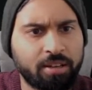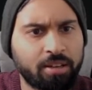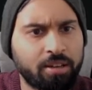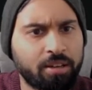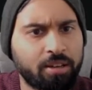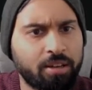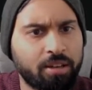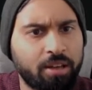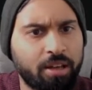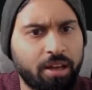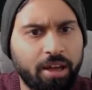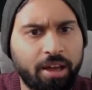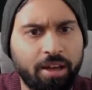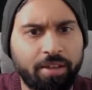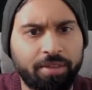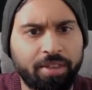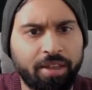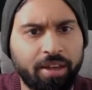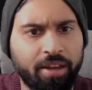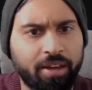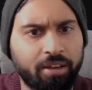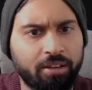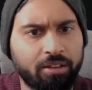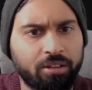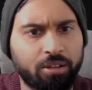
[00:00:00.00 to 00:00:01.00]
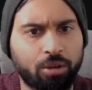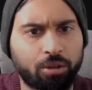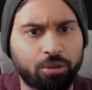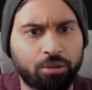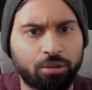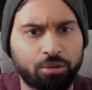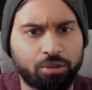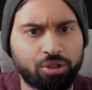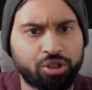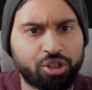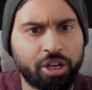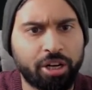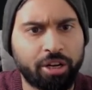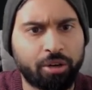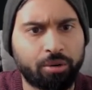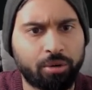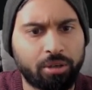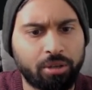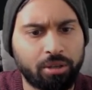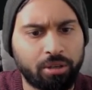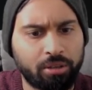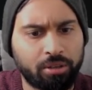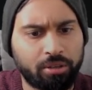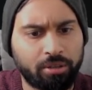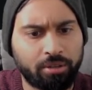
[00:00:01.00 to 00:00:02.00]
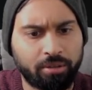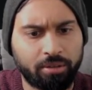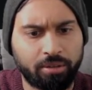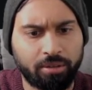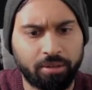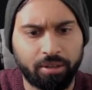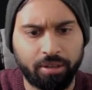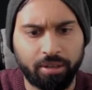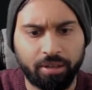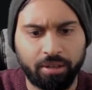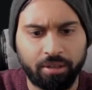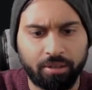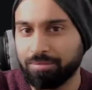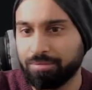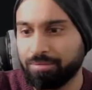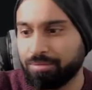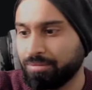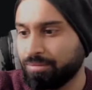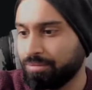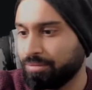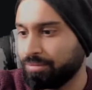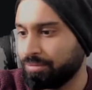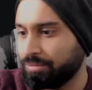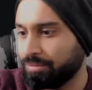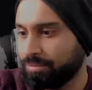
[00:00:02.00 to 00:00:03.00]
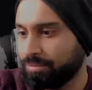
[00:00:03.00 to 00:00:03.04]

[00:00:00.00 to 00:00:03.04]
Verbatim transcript: And yeah, you don't want to miss out, or